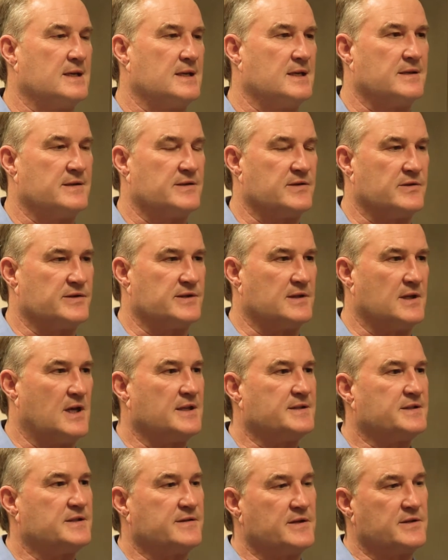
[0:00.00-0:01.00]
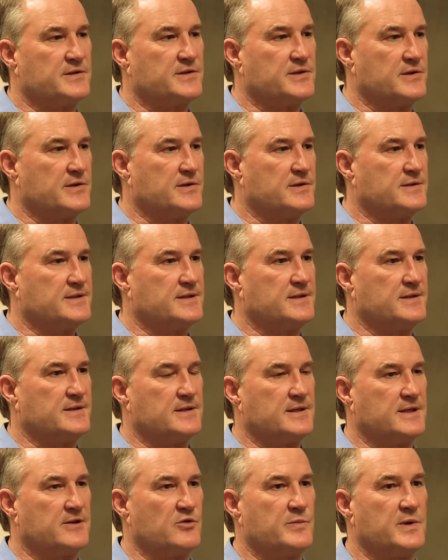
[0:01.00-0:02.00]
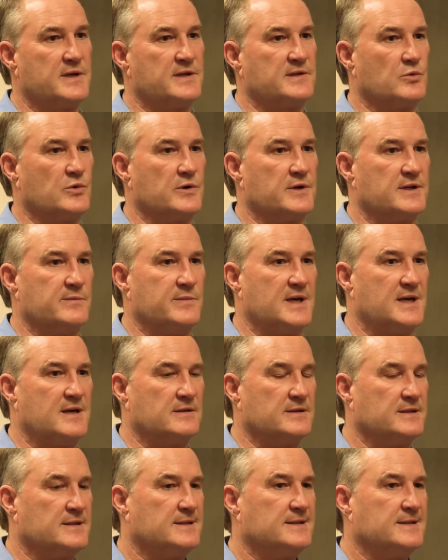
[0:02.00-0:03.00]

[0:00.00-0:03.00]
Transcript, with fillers: and so there's lots of concerns, and everybody's worried about